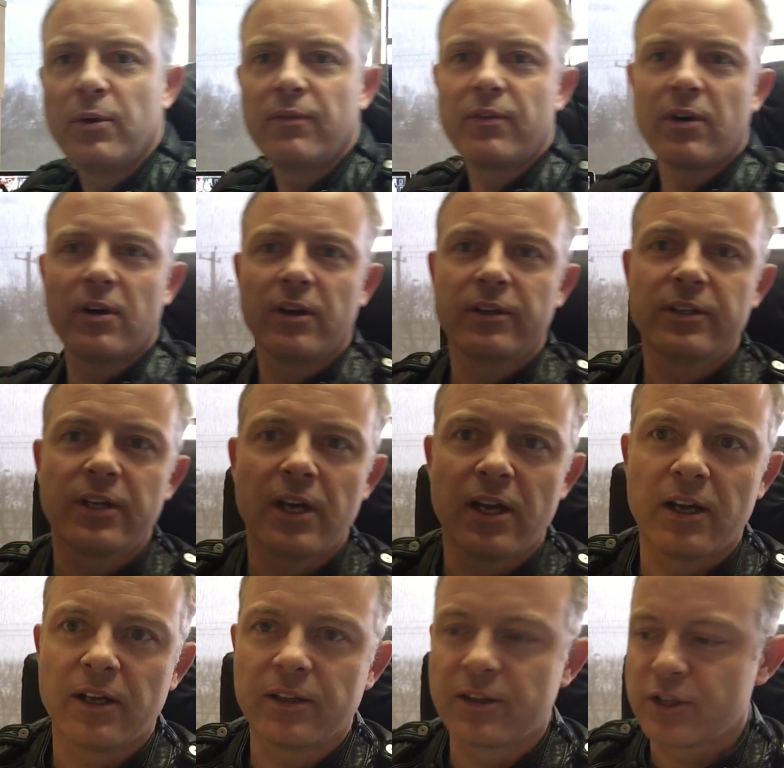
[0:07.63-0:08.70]
we've got
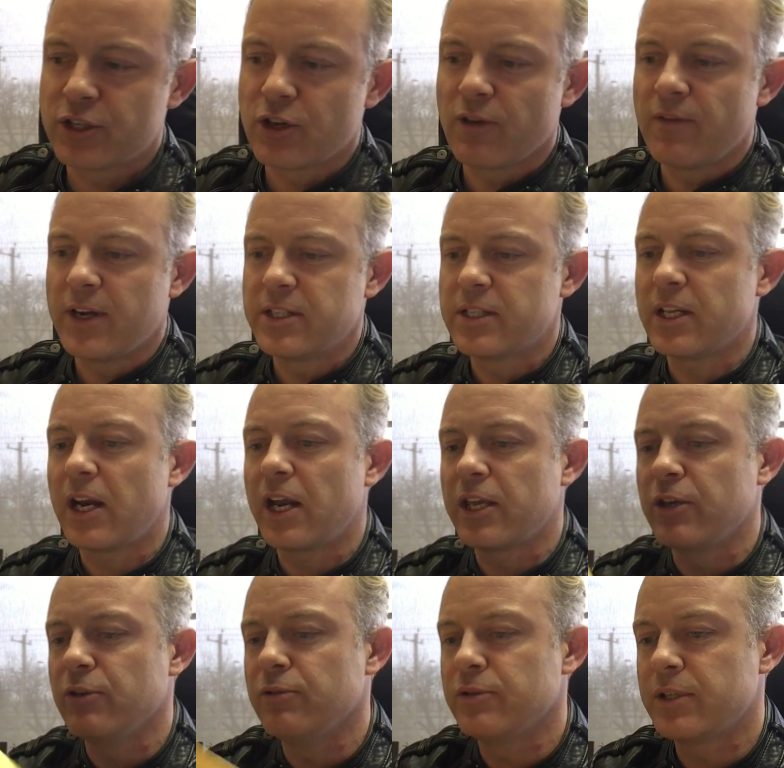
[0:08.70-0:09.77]
the surveys that I
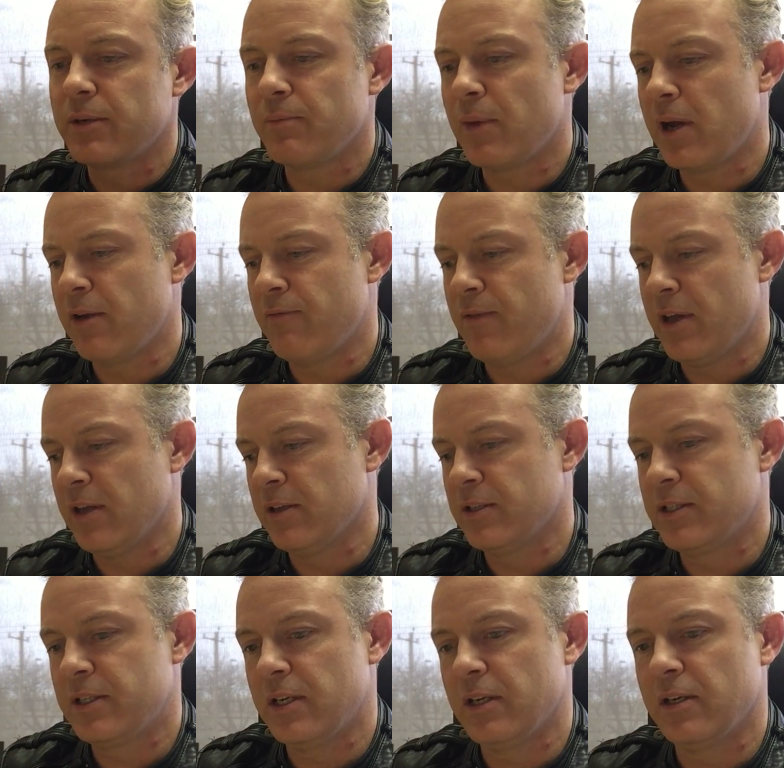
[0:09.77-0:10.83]
use at my
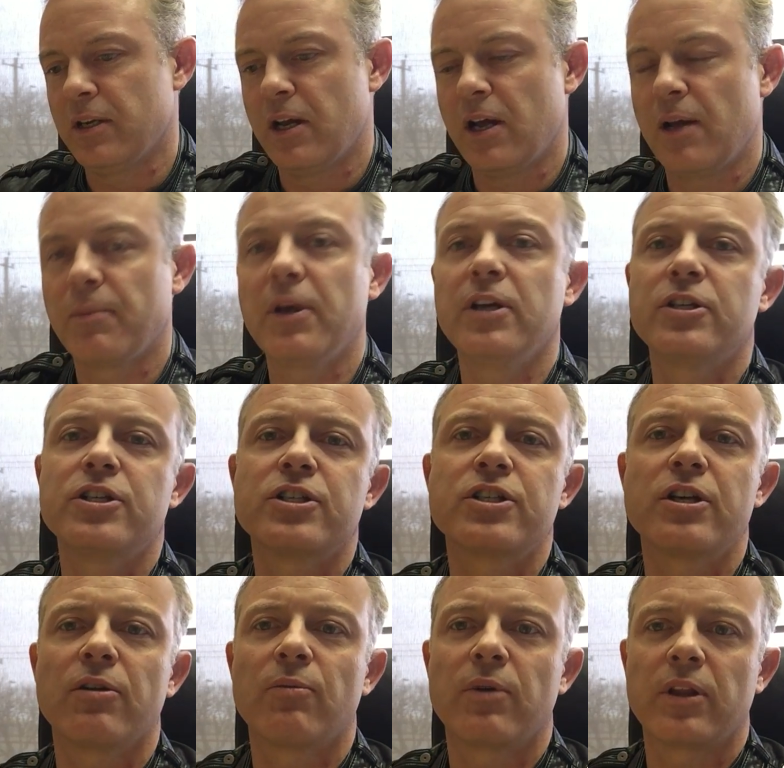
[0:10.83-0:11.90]
events, and I'm going to just
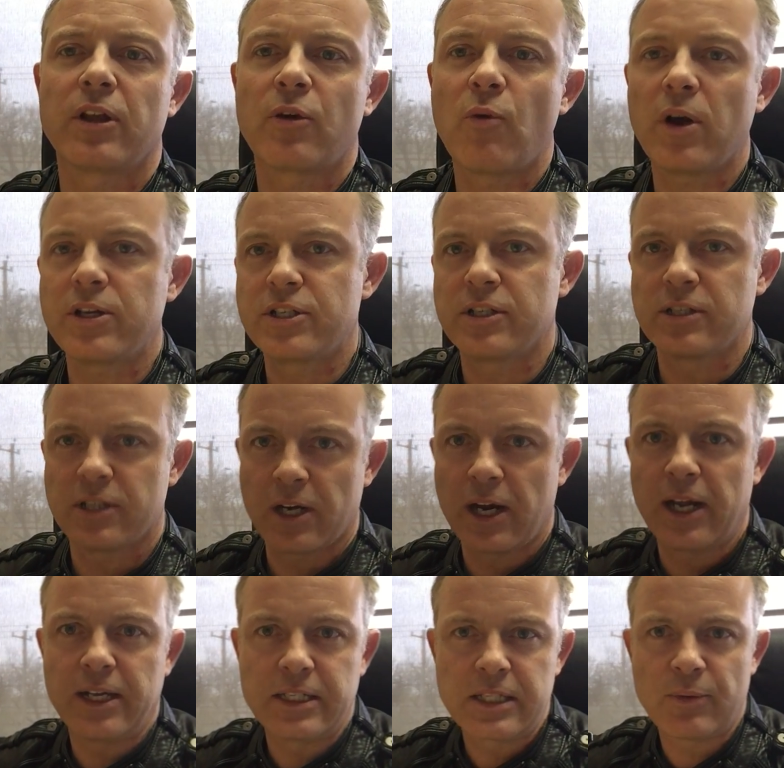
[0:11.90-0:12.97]
share one of the questions that I
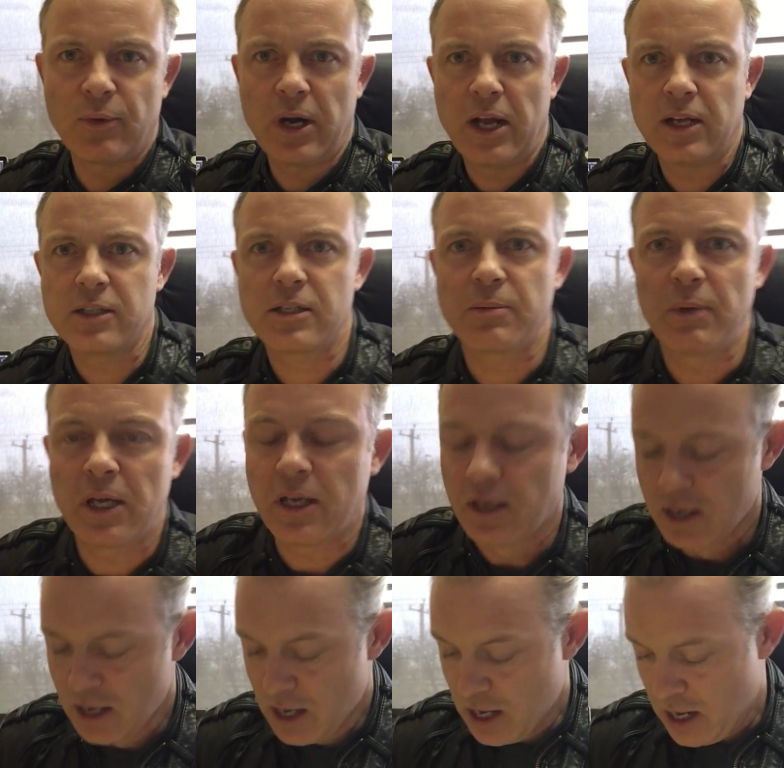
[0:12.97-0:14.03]
had someone ask me
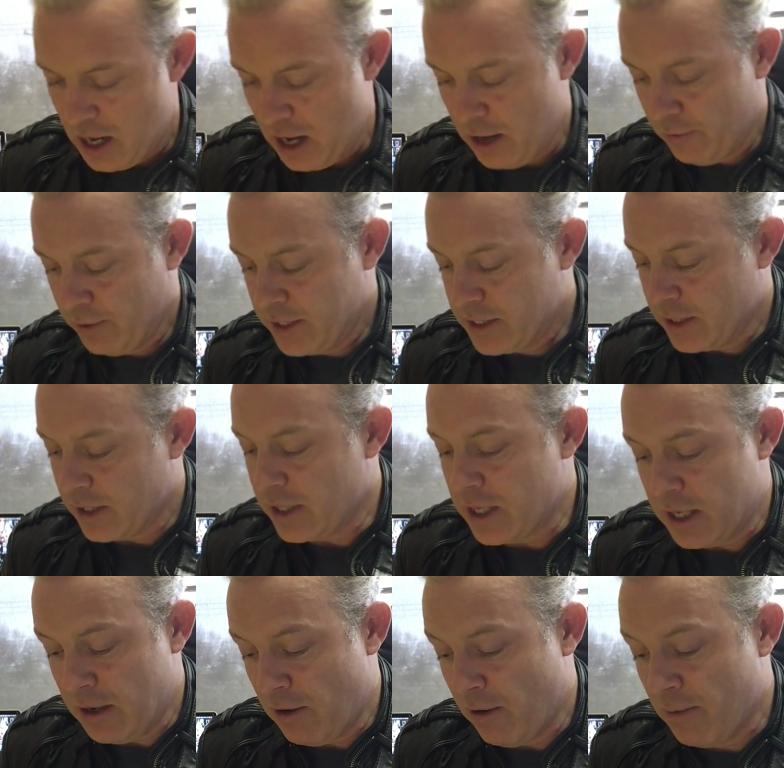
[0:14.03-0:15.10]
recently
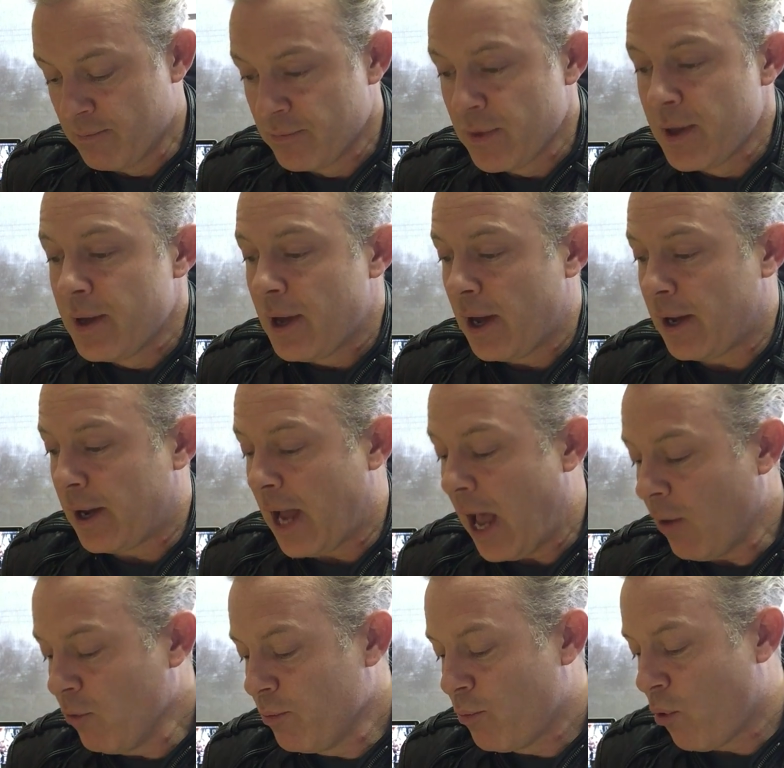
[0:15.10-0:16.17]
here.
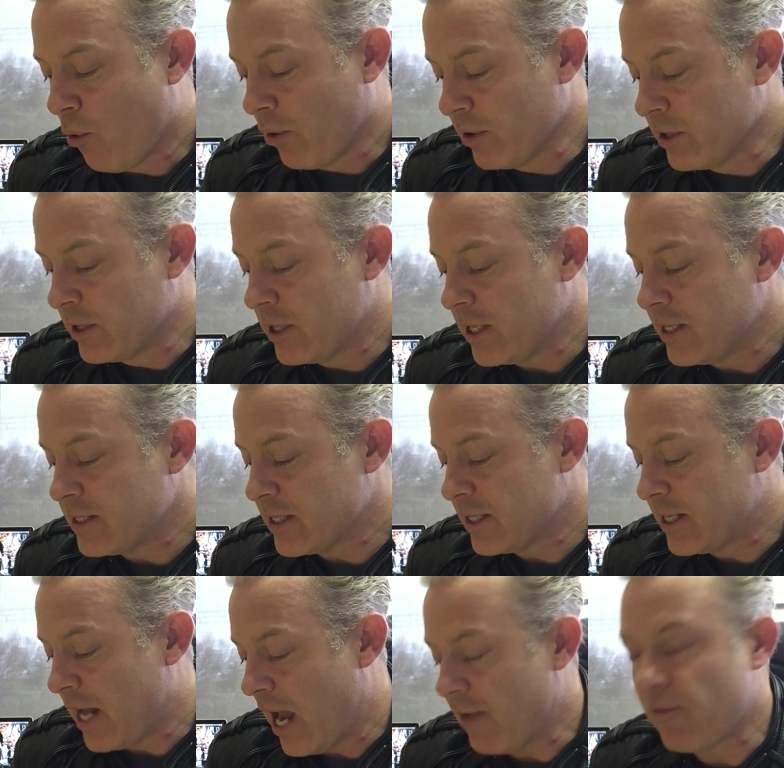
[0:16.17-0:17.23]
How important is
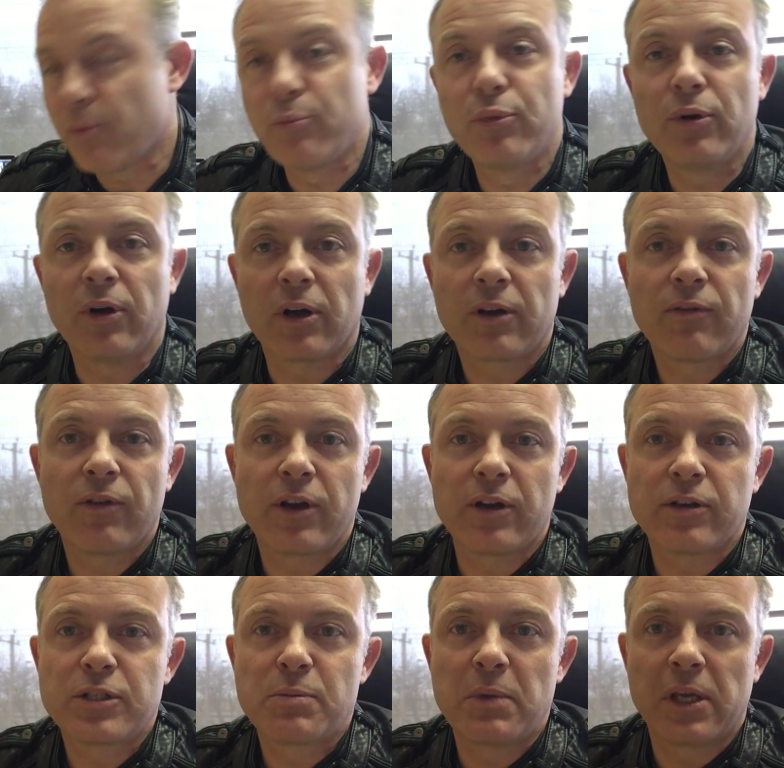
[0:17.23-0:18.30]
it to have a book for
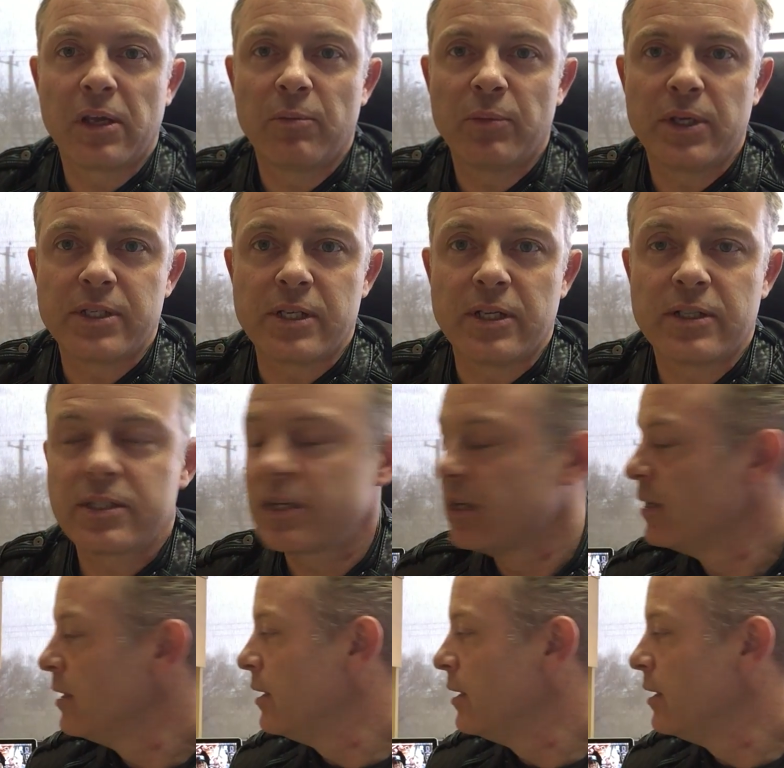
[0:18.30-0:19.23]
your speaking business?